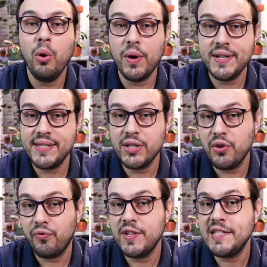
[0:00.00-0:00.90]
what is the
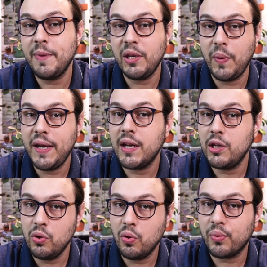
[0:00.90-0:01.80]
difference between a
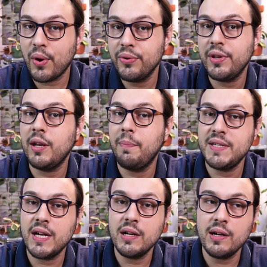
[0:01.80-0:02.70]
new growth and a
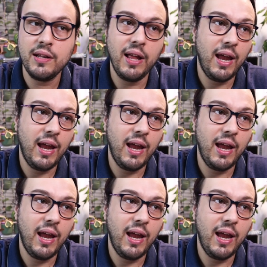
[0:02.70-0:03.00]
peduncle,